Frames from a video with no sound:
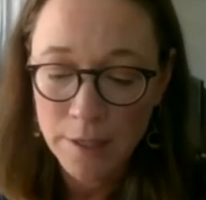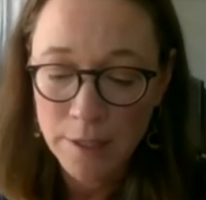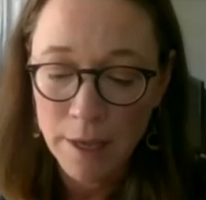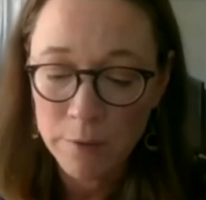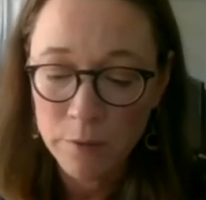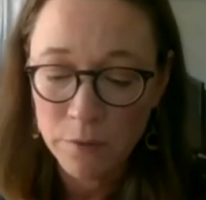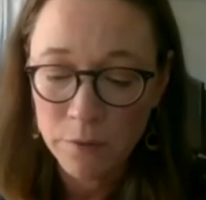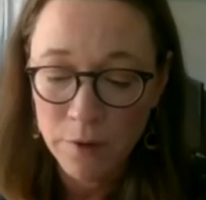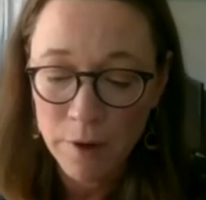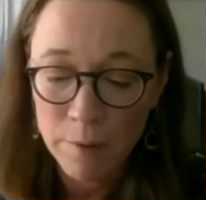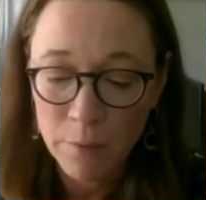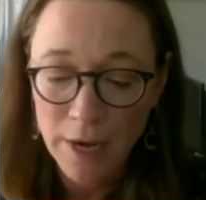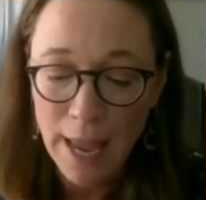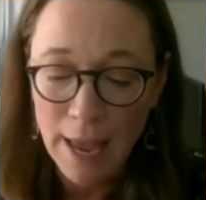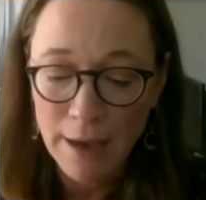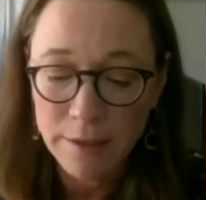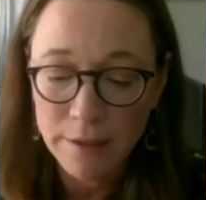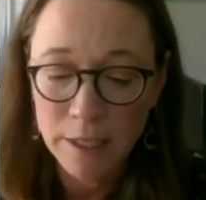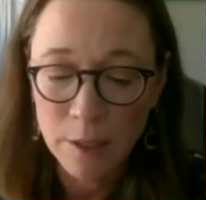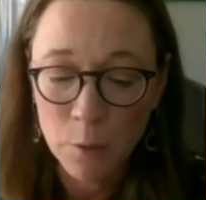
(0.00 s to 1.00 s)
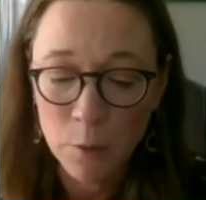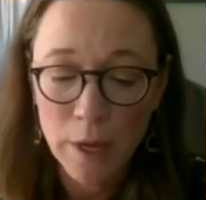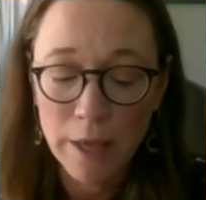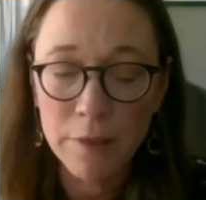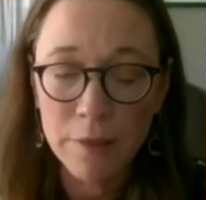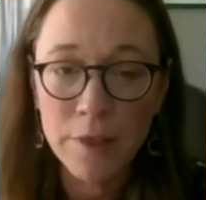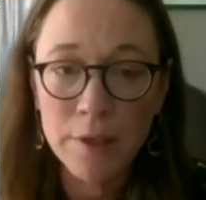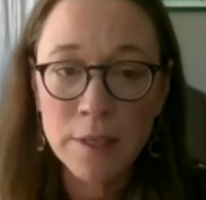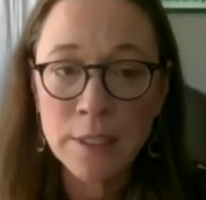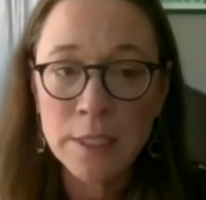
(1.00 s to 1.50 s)
ourselves from reacting
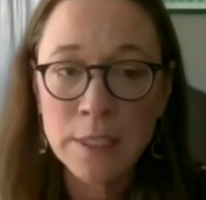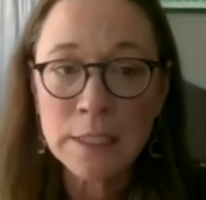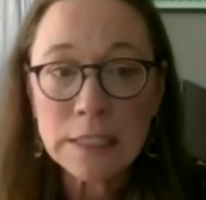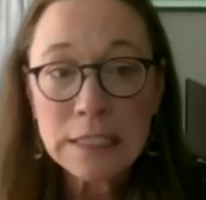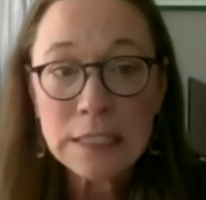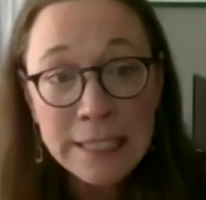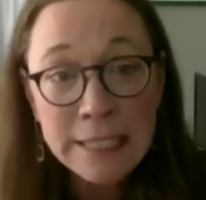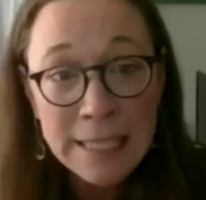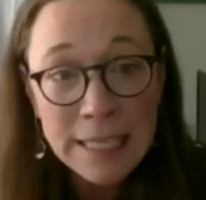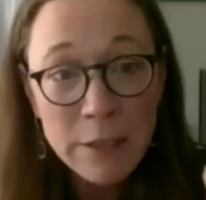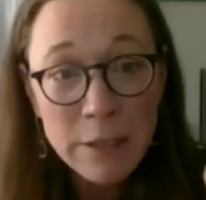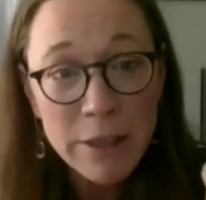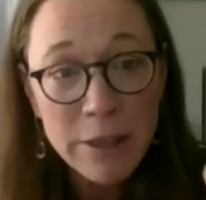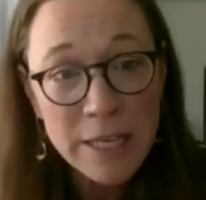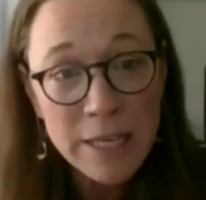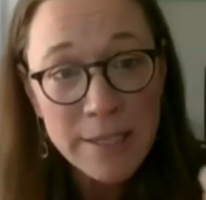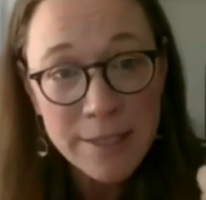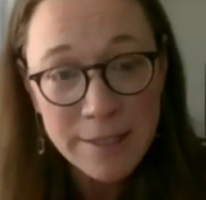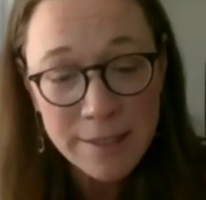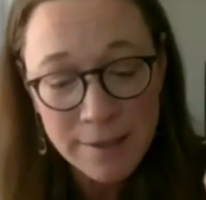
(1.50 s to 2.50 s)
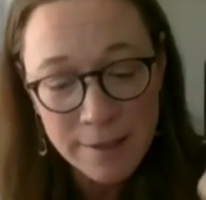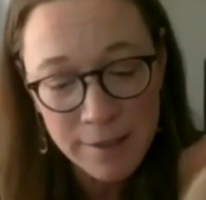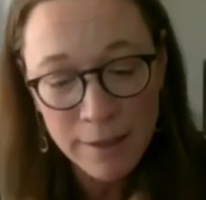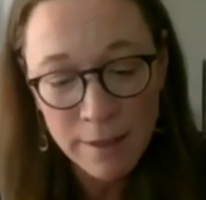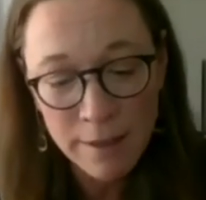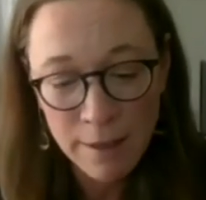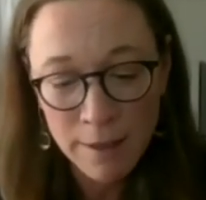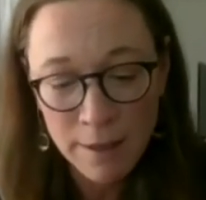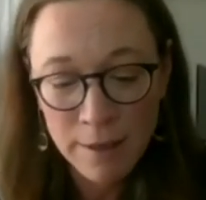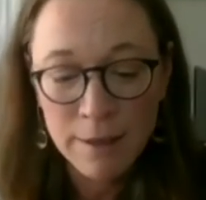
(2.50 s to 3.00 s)
with, "and now this,"
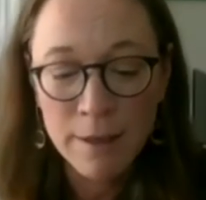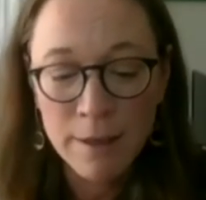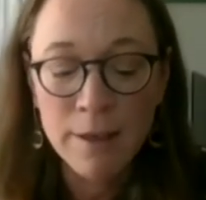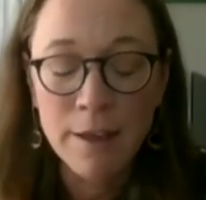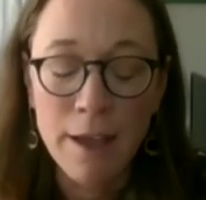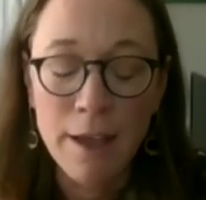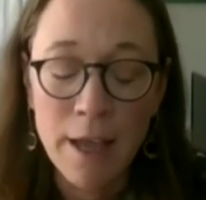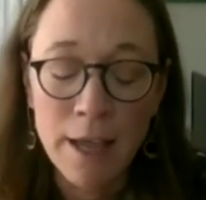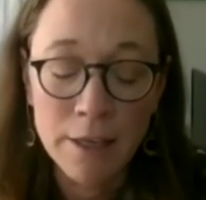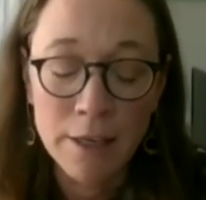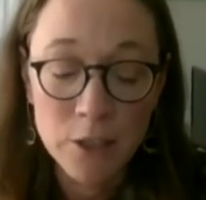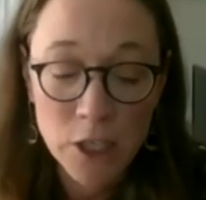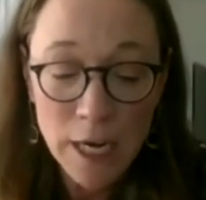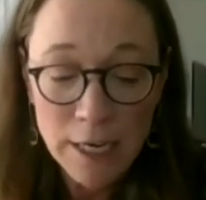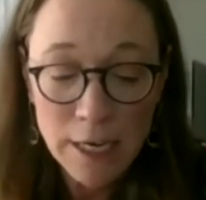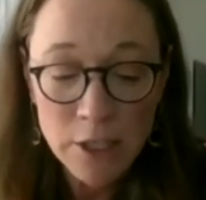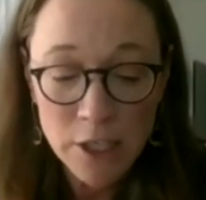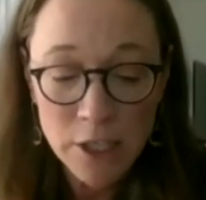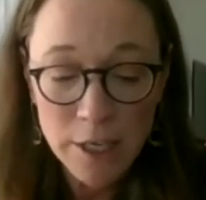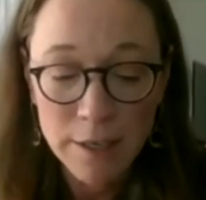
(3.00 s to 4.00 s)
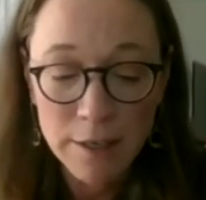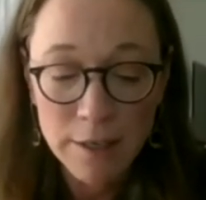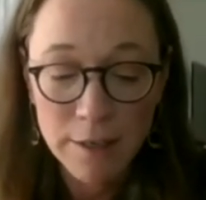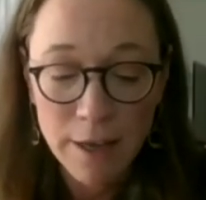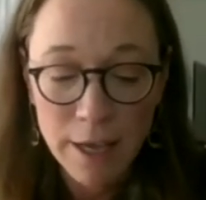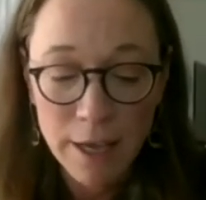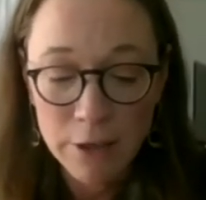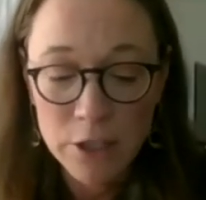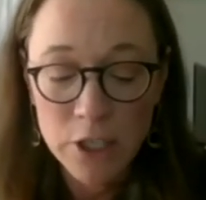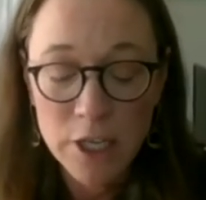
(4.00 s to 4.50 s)
and change it
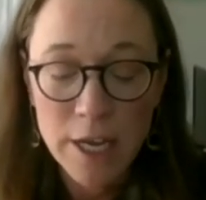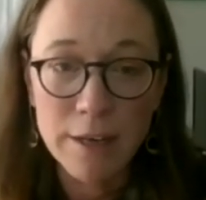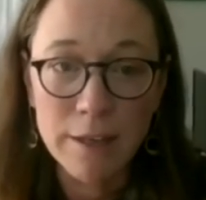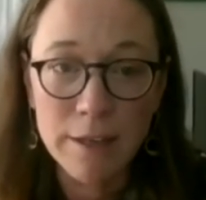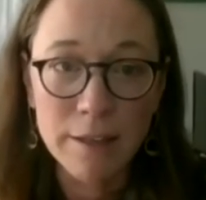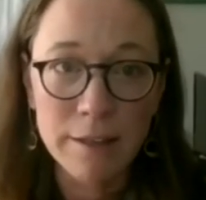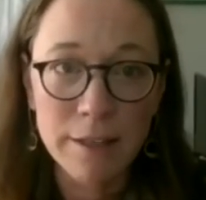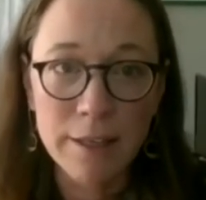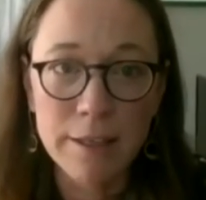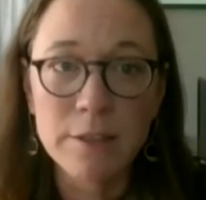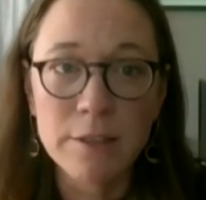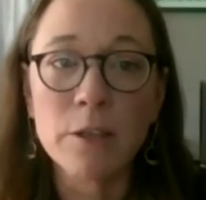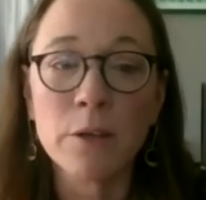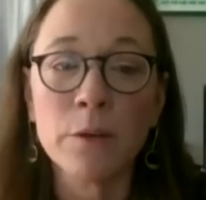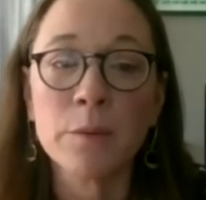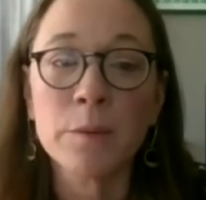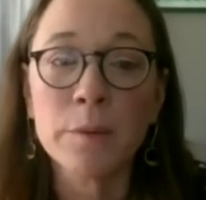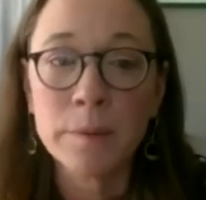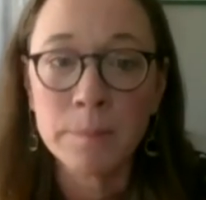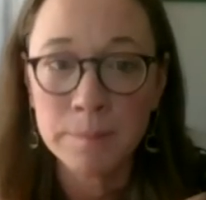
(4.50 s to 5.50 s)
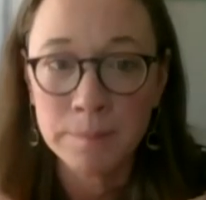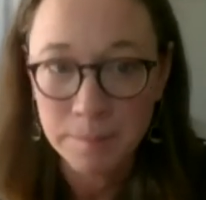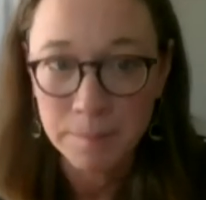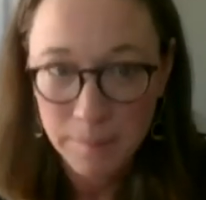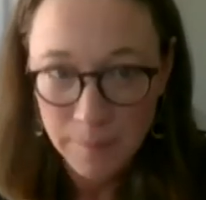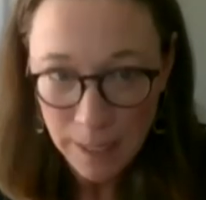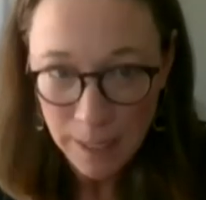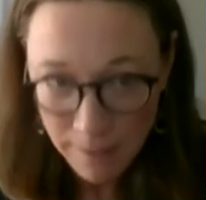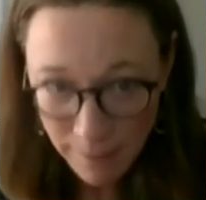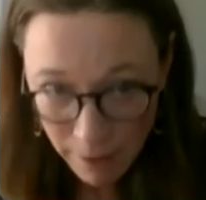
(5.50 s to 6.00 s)
energetically to,
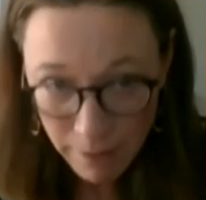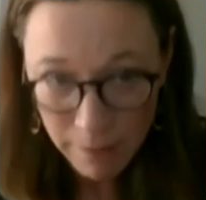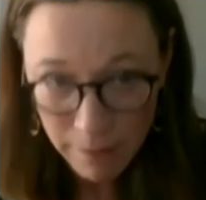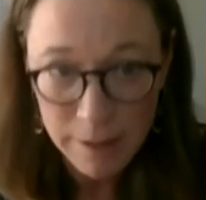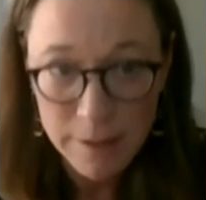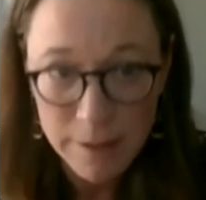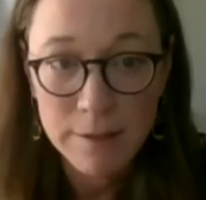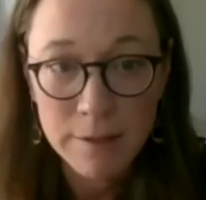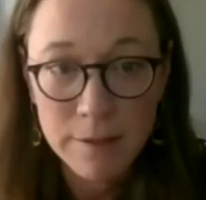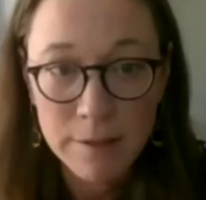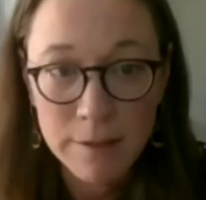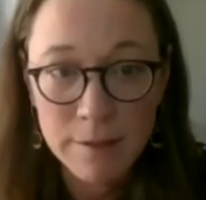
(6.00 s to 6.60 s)
"and now this."